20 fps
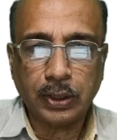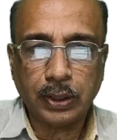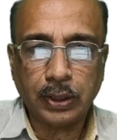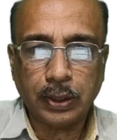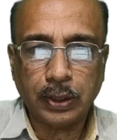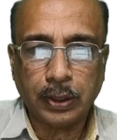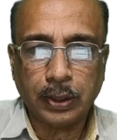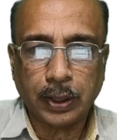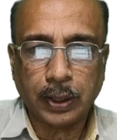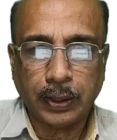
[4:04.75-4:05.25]

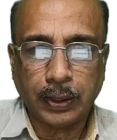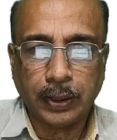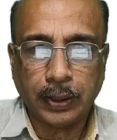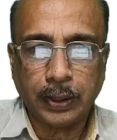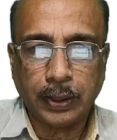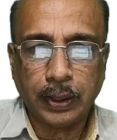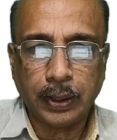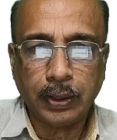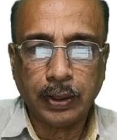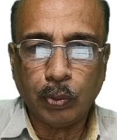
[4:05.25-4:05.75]

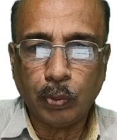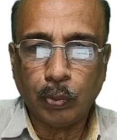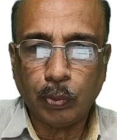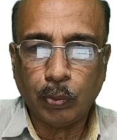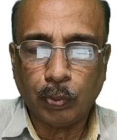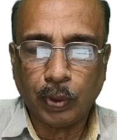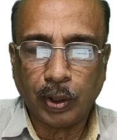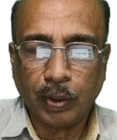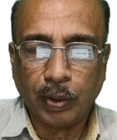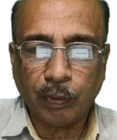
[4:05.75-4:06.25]
90,
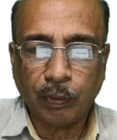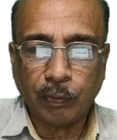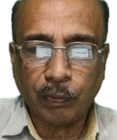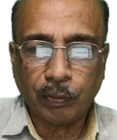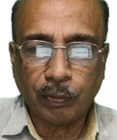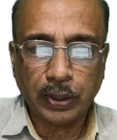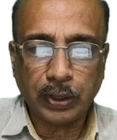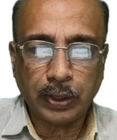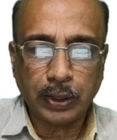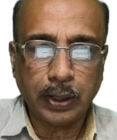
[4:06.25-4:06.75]

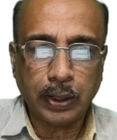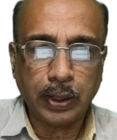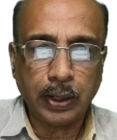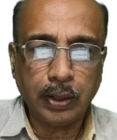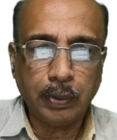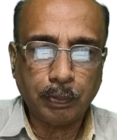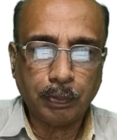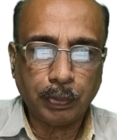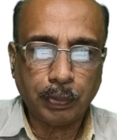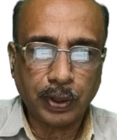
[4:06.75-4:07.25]
153
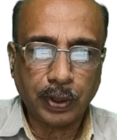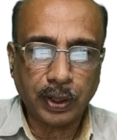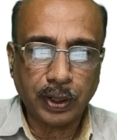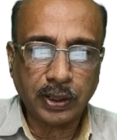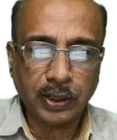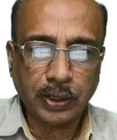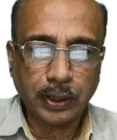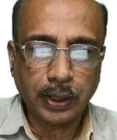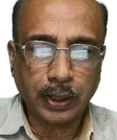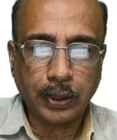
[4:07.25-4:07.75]
plus
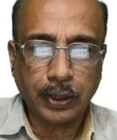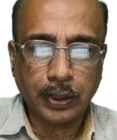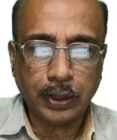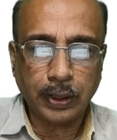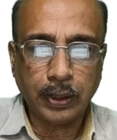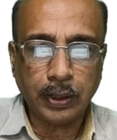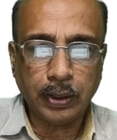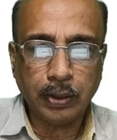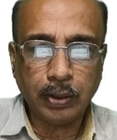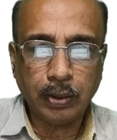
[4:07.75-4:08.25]

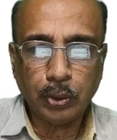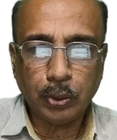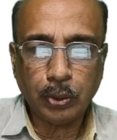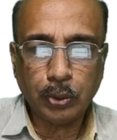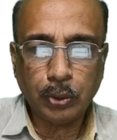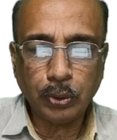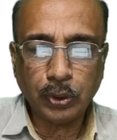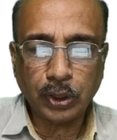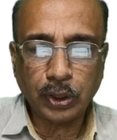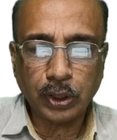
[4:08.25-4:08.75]
80,
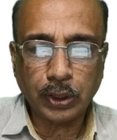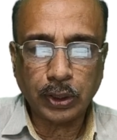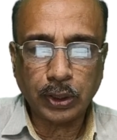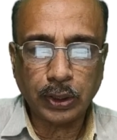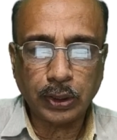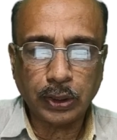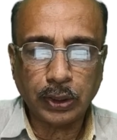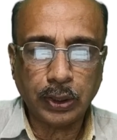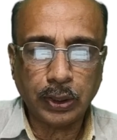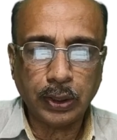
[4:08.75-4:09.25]

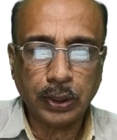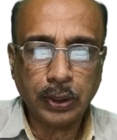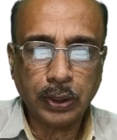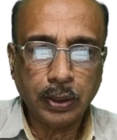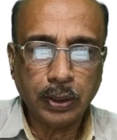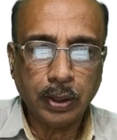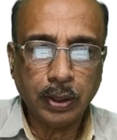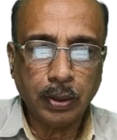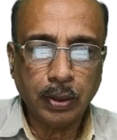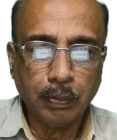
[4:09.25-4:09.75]
233
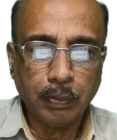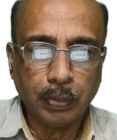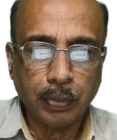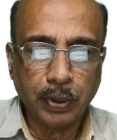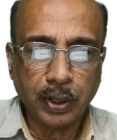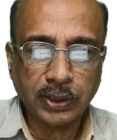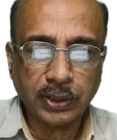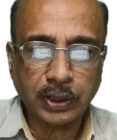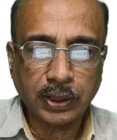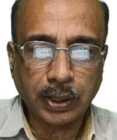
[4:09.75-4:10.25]
plus
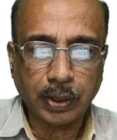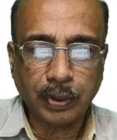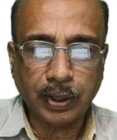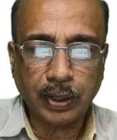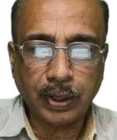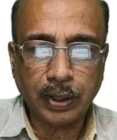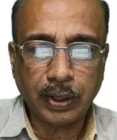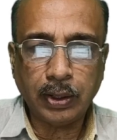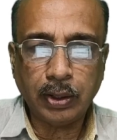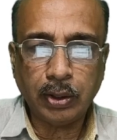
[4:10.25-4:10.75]

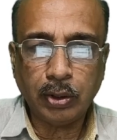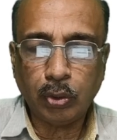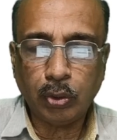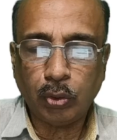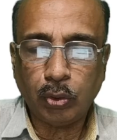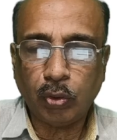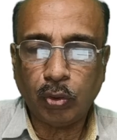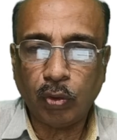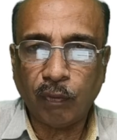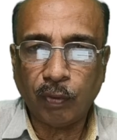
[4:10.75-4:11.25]
17,
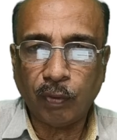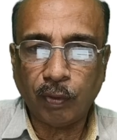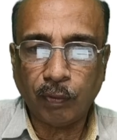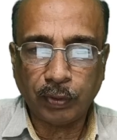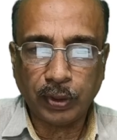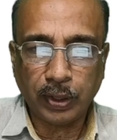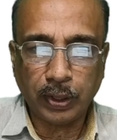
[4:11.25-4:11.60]
250.